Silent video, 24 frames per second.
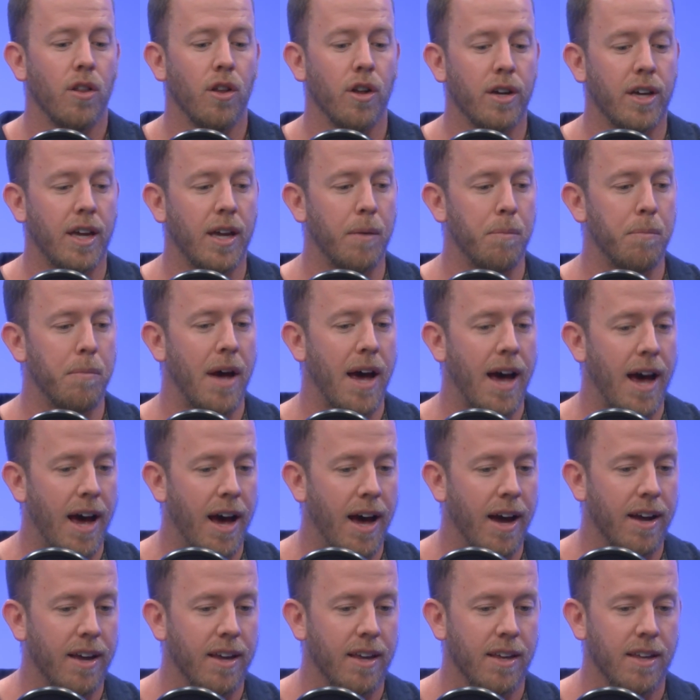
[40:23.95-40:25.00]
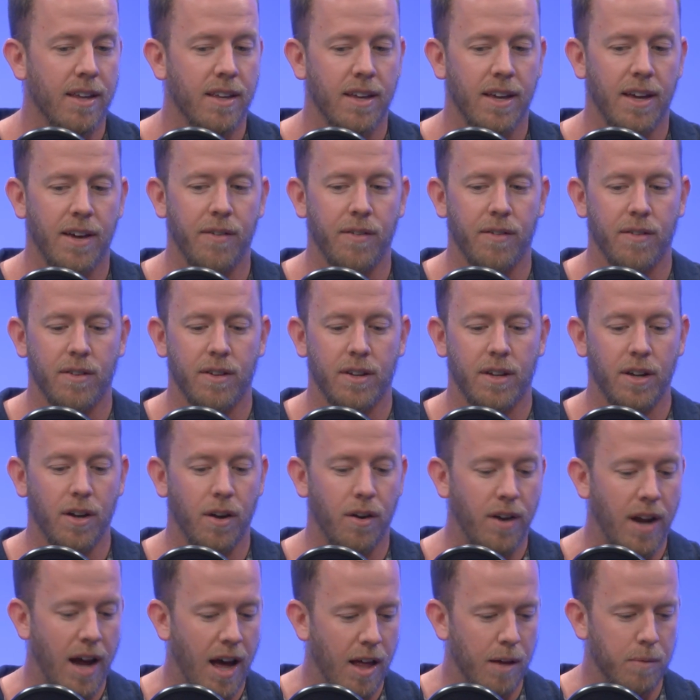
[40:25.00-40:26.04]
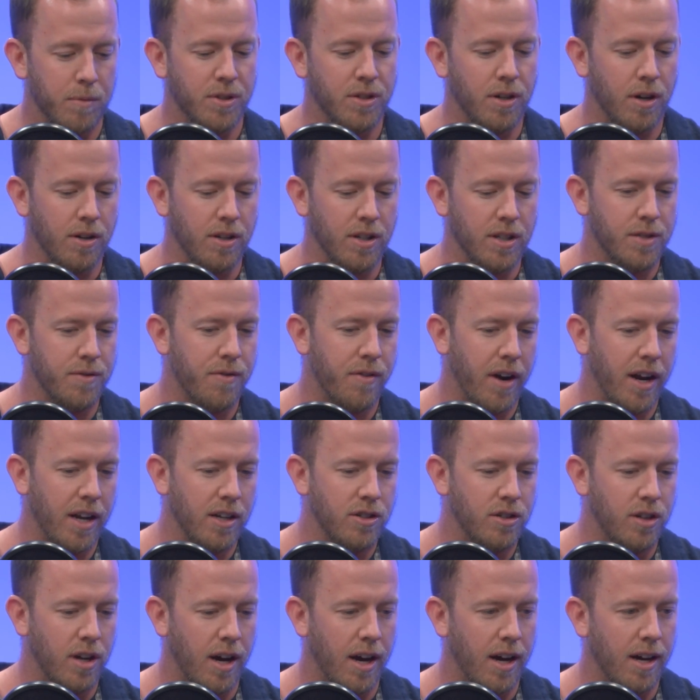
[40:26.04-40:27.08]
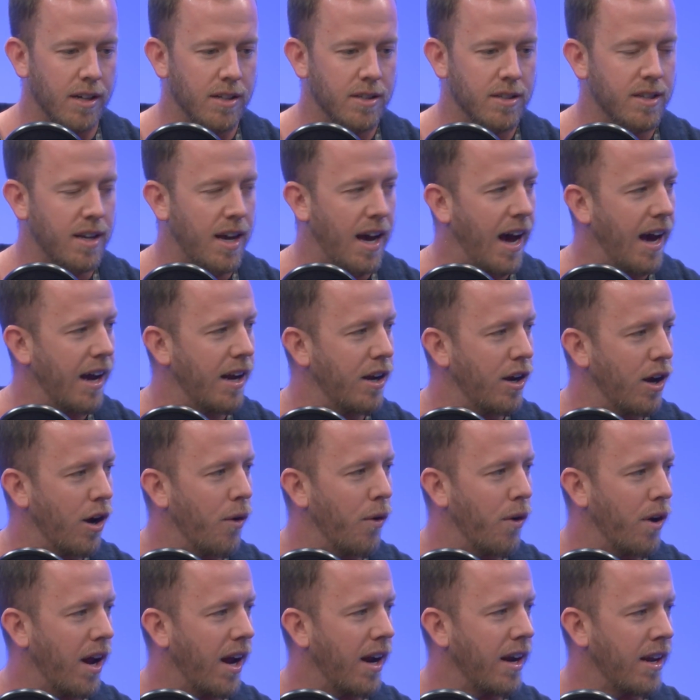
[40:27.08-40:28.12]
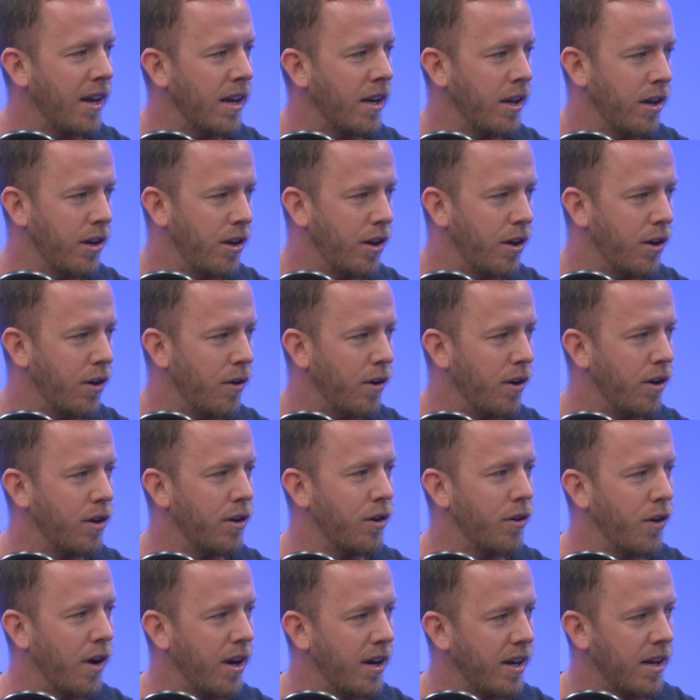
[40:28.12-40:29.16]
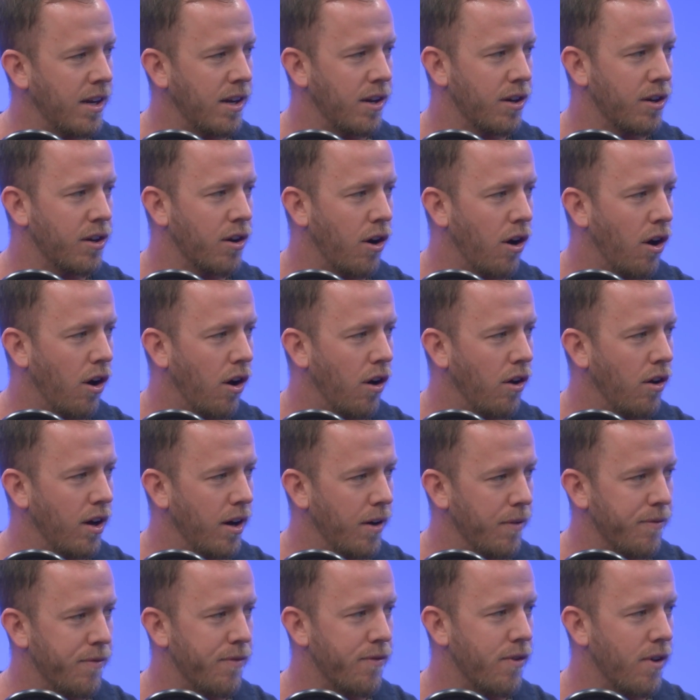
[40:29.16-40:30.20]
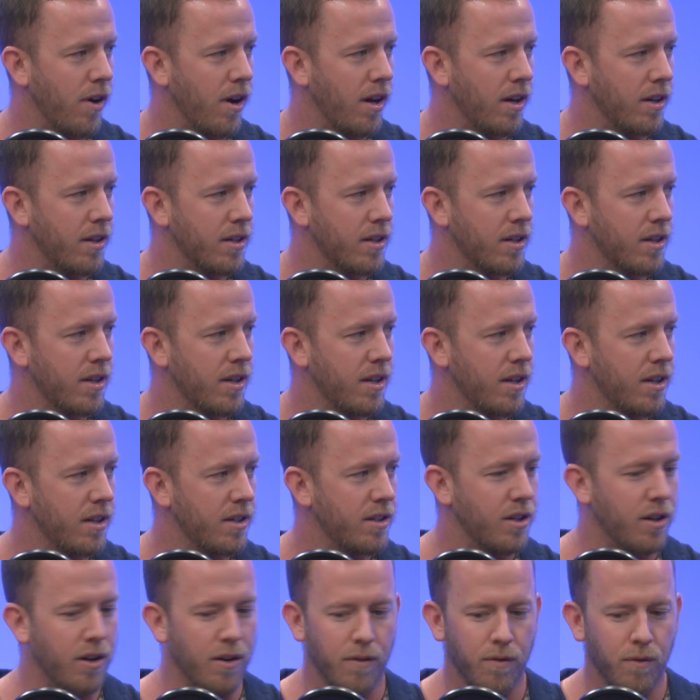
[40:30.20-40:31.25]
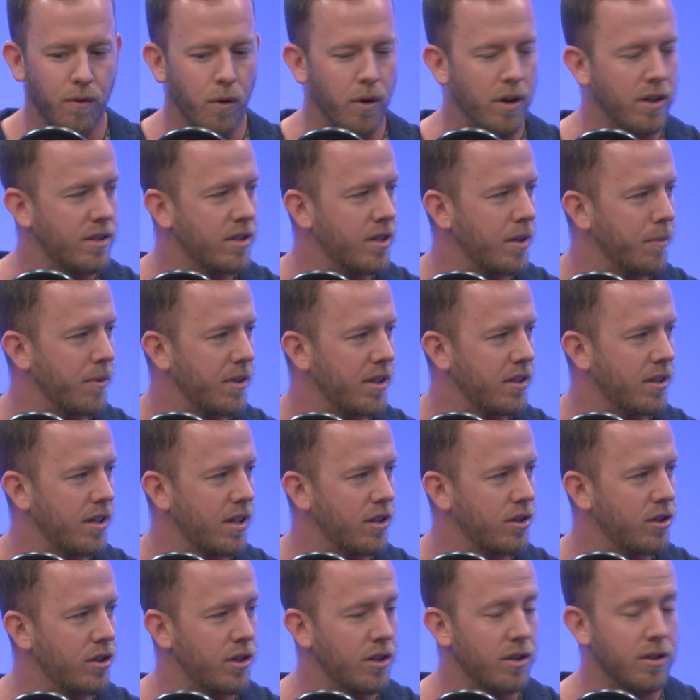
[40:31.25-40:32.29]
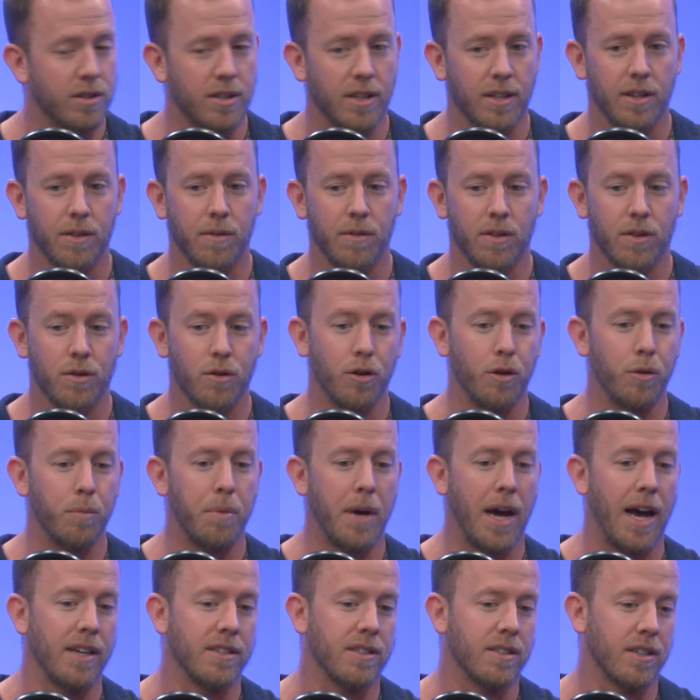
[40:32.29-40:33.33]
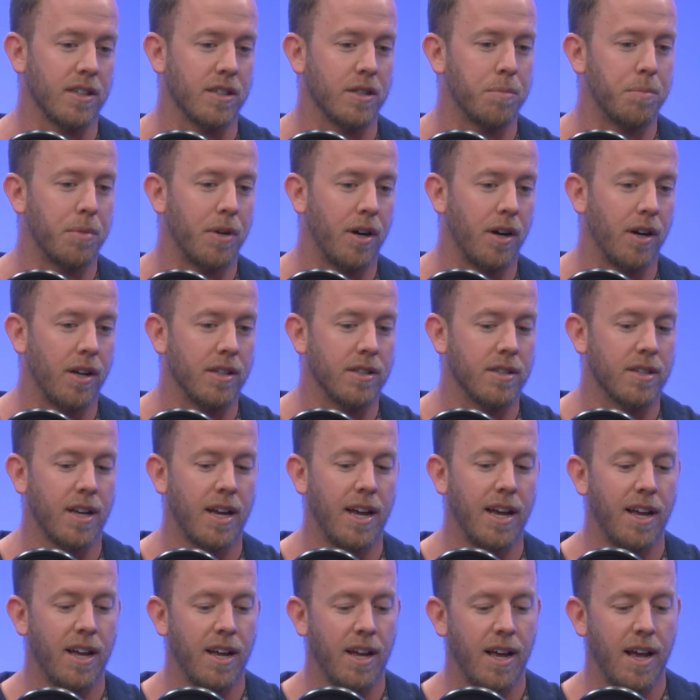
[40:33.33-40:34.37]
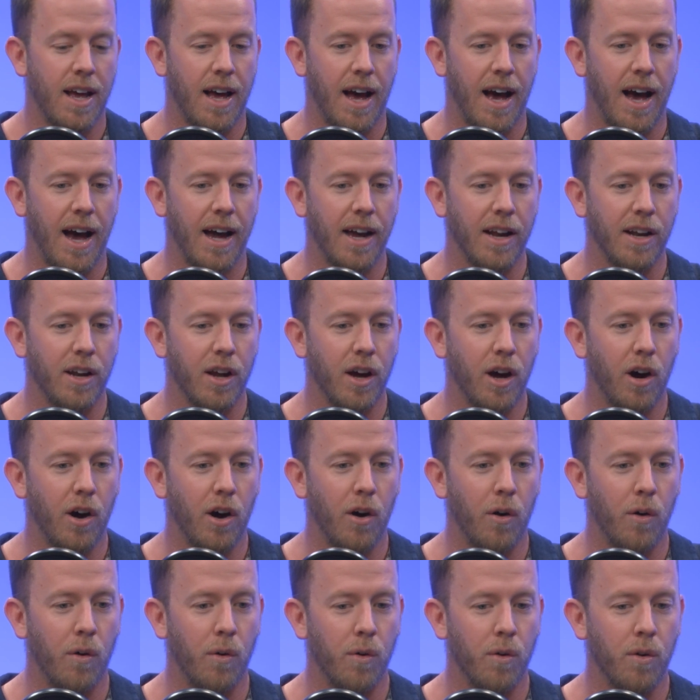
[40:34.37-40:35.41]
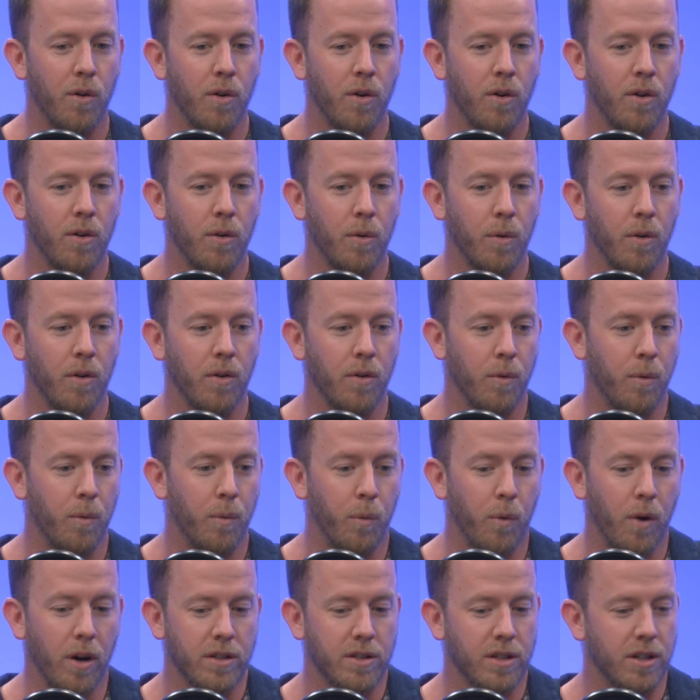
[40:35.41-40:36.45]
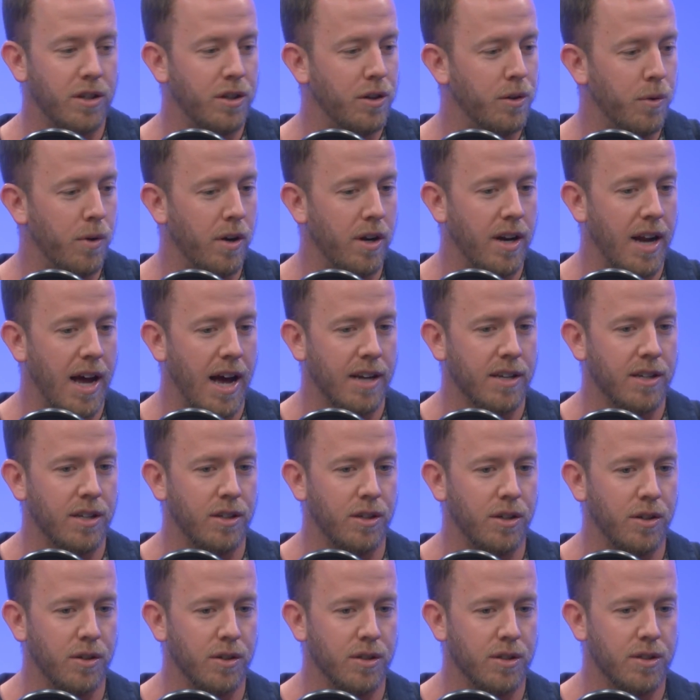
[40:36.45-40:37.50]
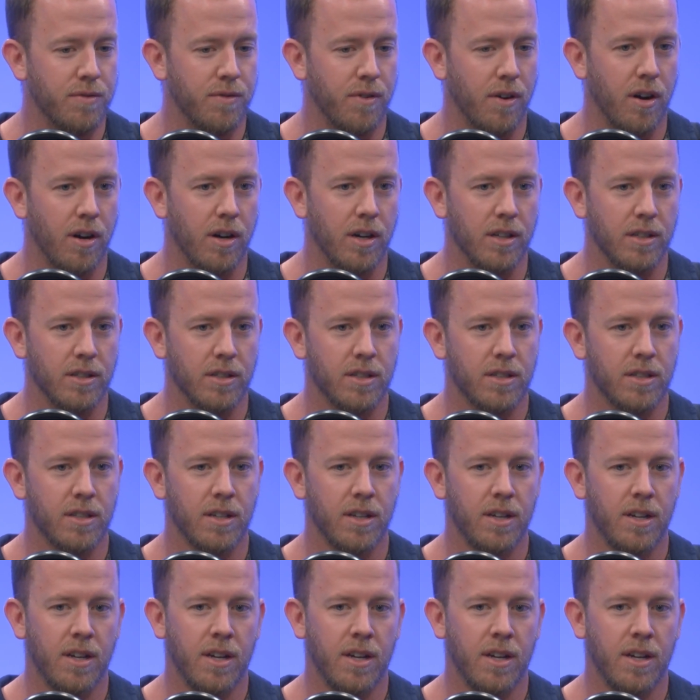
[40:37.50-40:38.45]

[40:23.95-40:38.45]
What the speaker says: Looking back, now I'm starting this franchise. I know what I need to do and who I need to call up front to avoid some of these issues. And through past experience, I know what to do and what not to do as far as